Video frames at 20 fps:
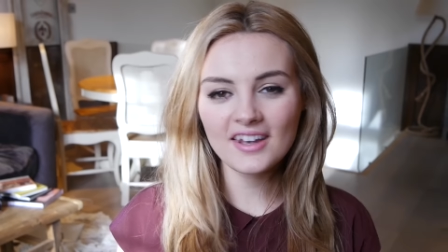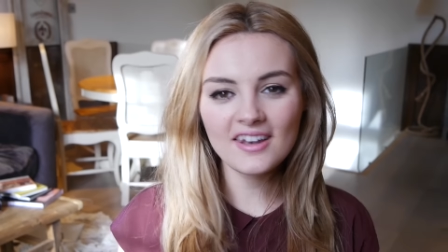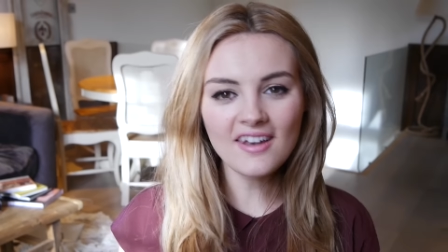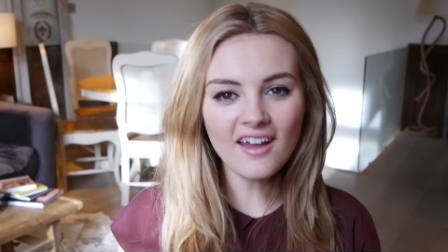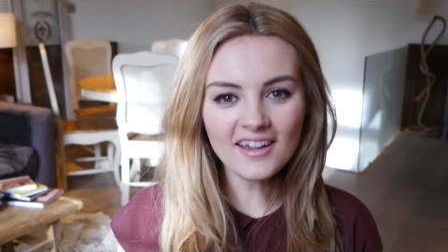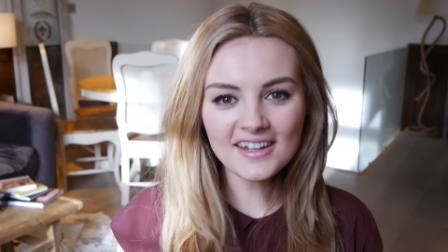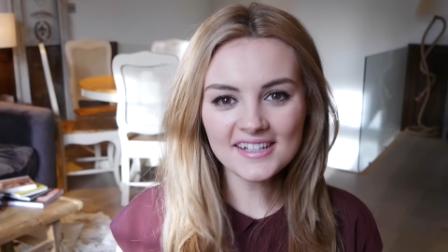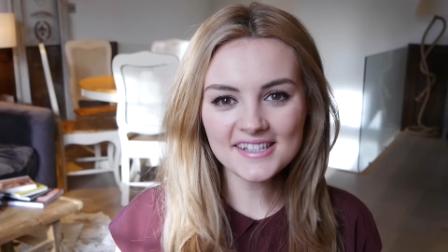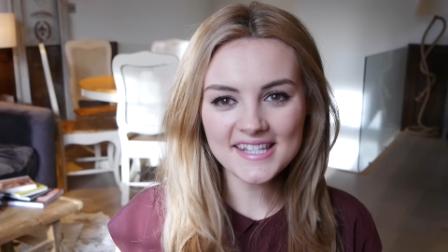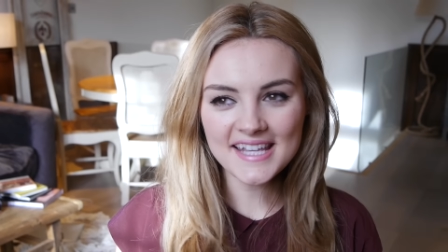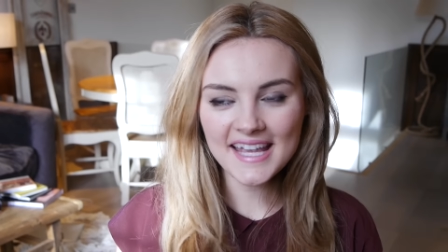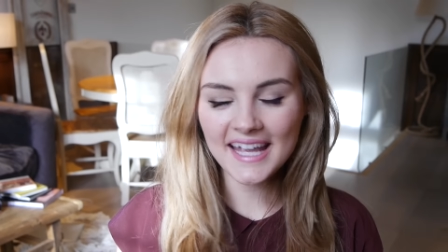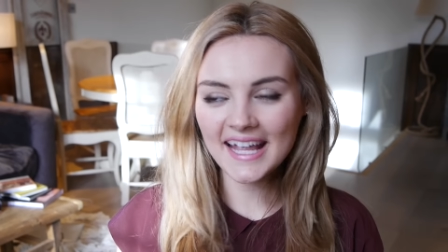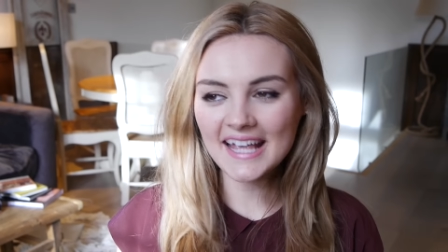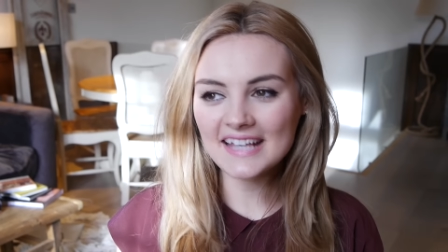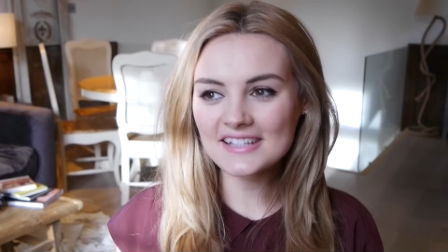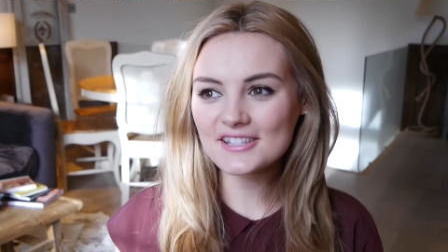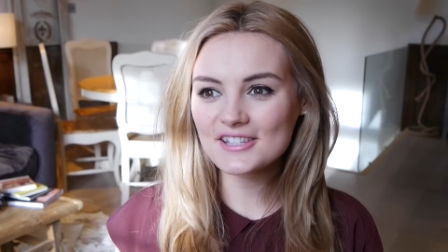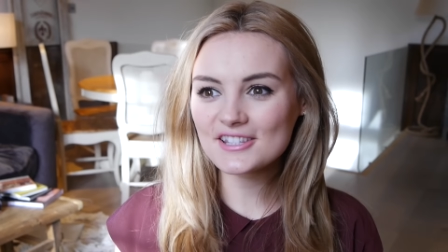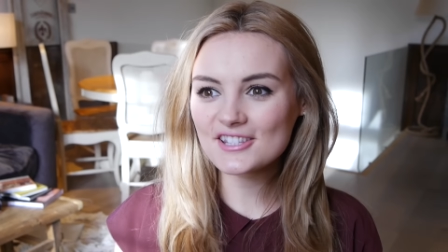The lighting
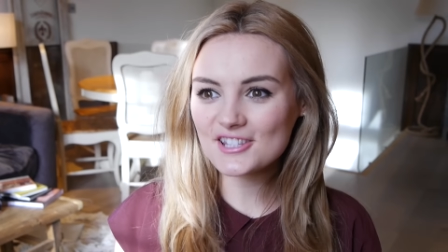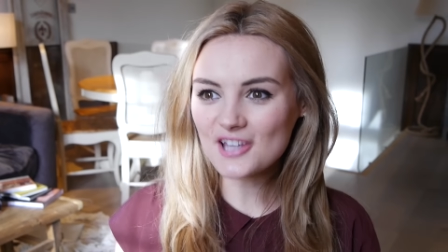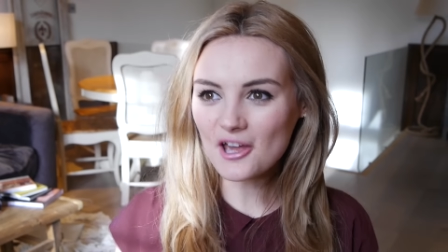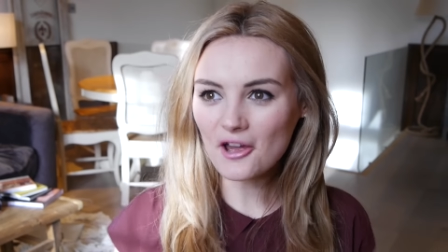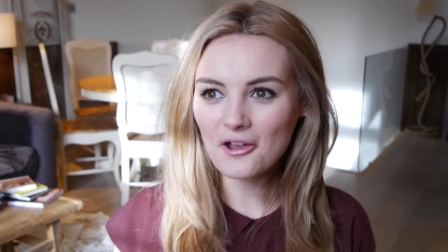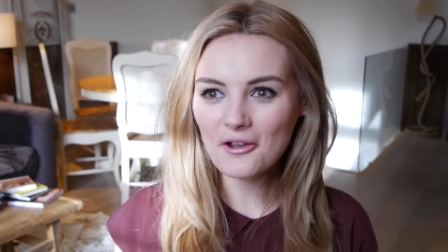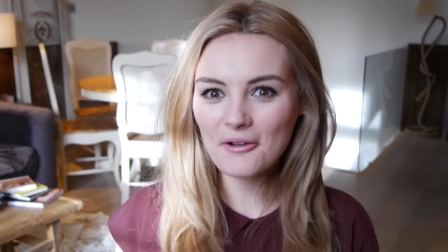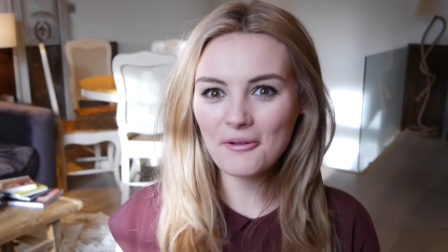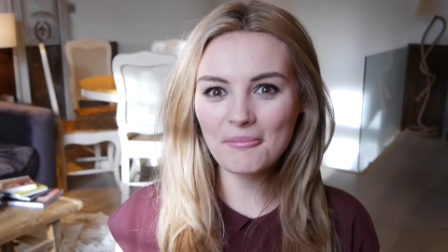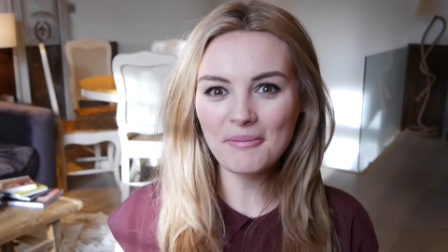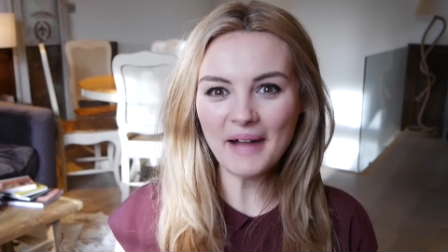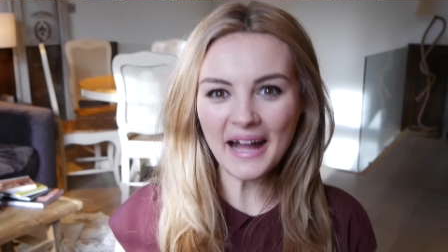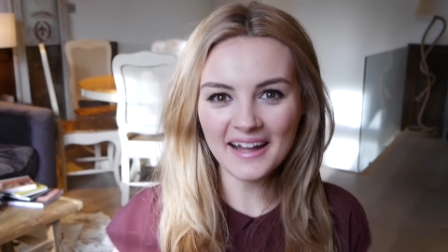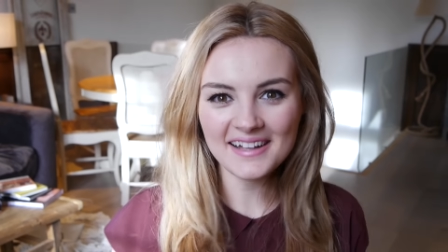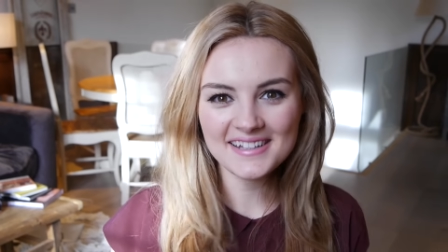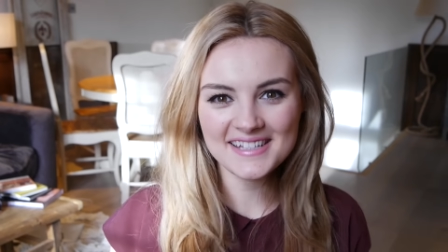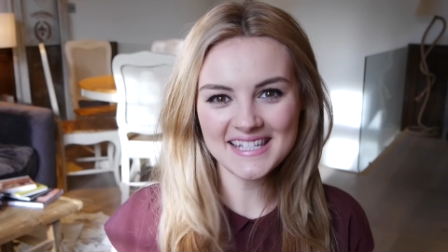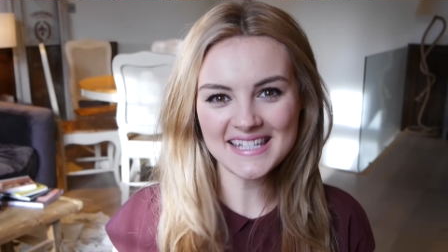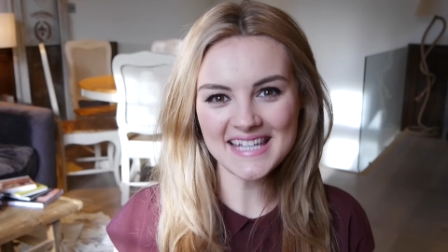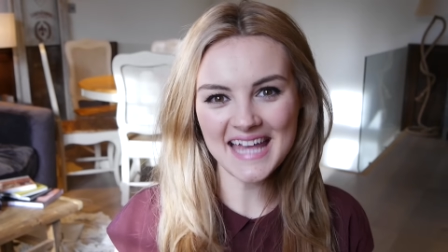is so
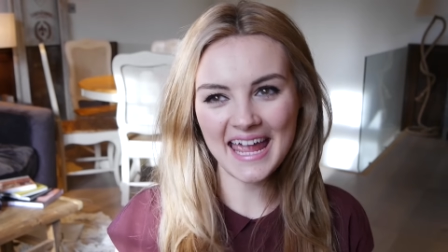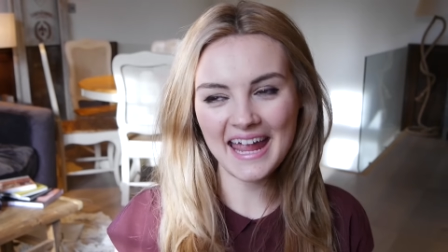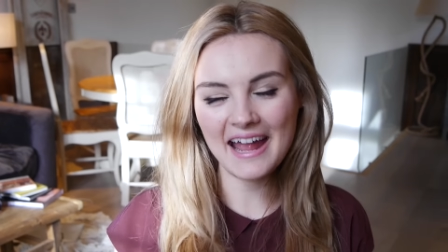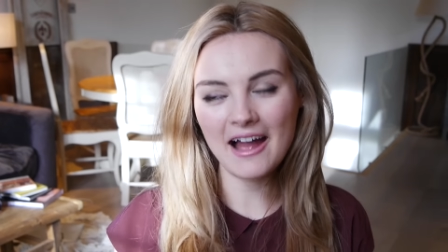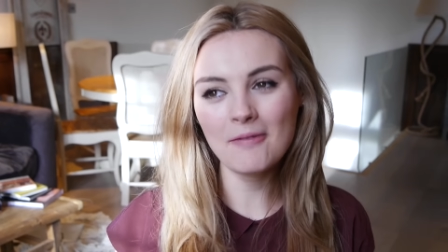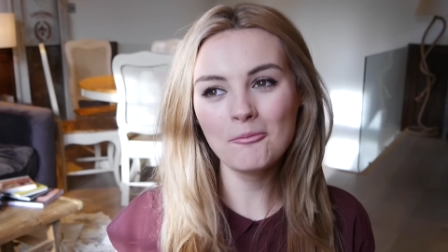bad today.